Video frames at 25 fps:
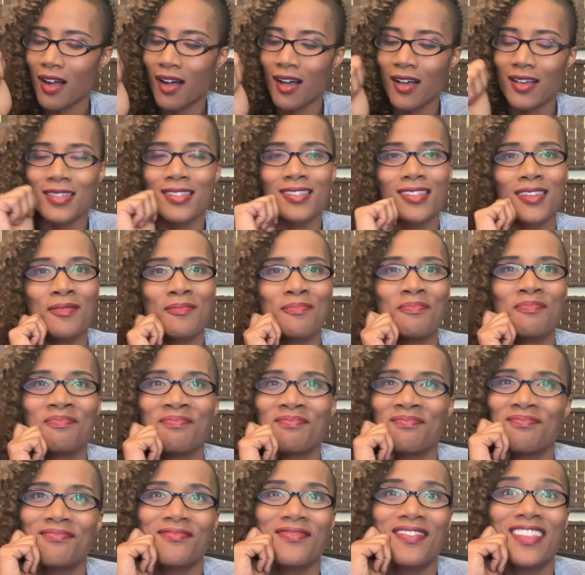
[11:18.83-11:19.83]
Awesome.
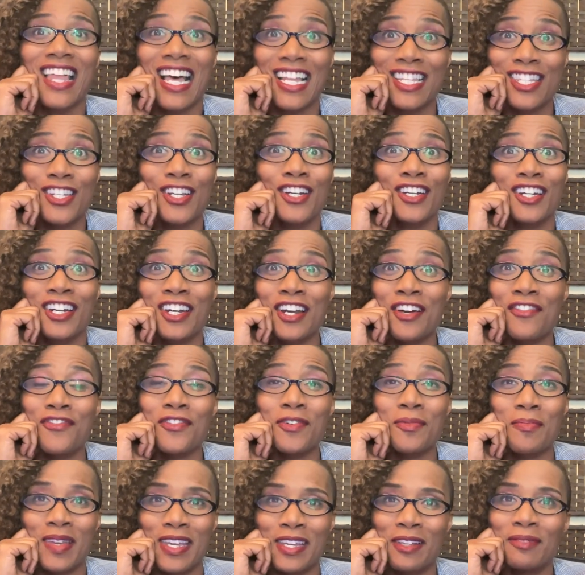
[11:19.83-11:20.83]
That's good enough
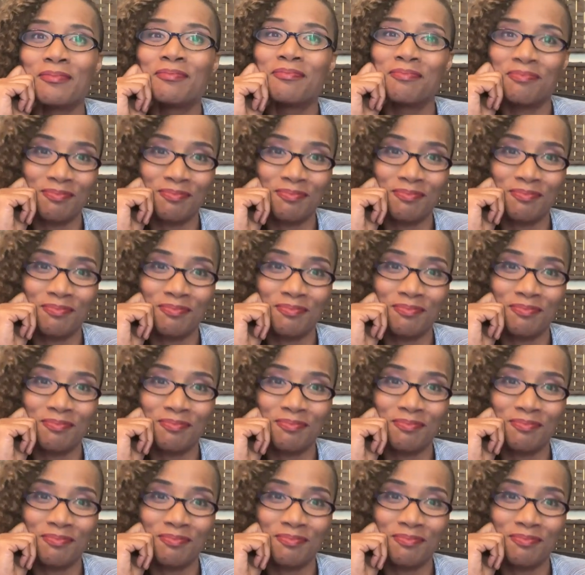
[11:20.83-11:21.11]
for me.